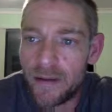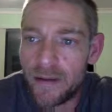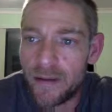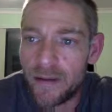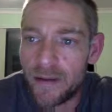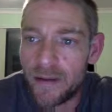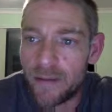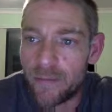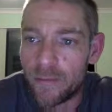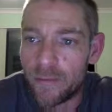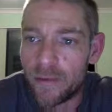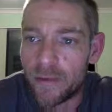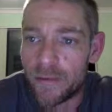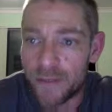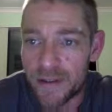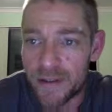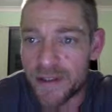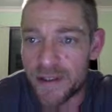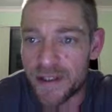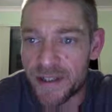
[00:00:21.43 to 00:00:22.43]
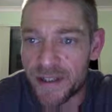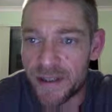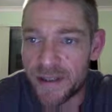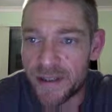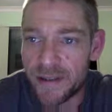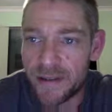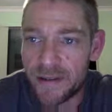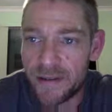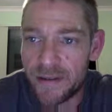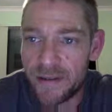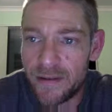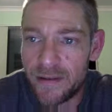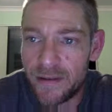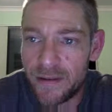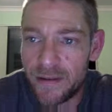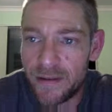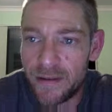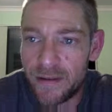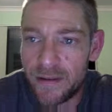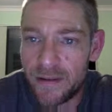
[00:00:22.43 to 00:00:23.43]
and we'll obviously start it.
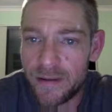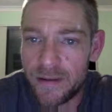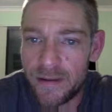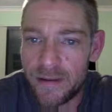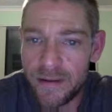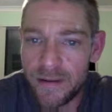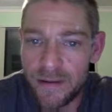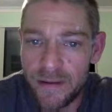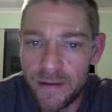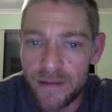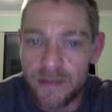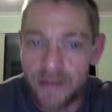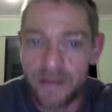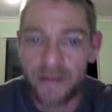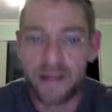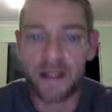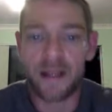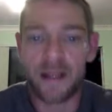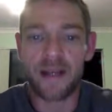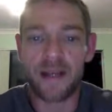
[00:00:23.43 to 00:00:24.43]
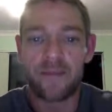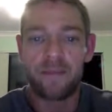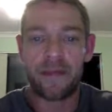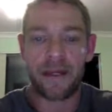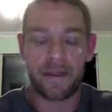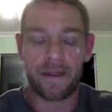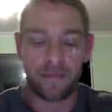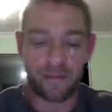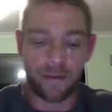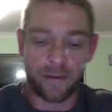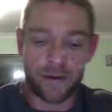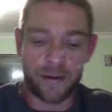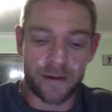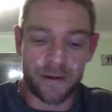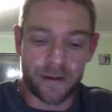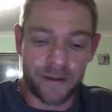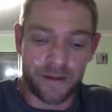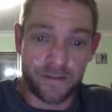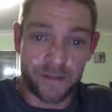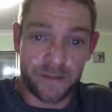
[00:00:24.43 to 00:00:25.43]
You can get mamp Pro
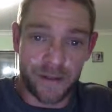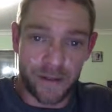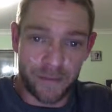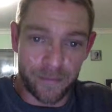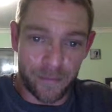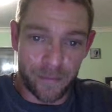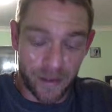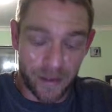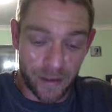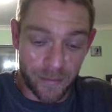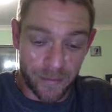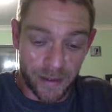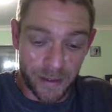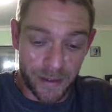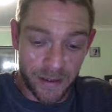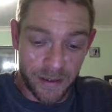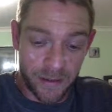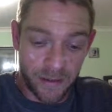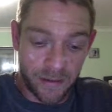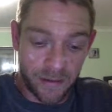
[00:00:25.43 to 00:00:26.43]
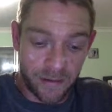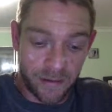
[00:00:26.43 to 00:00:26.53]
off Pirate Bay.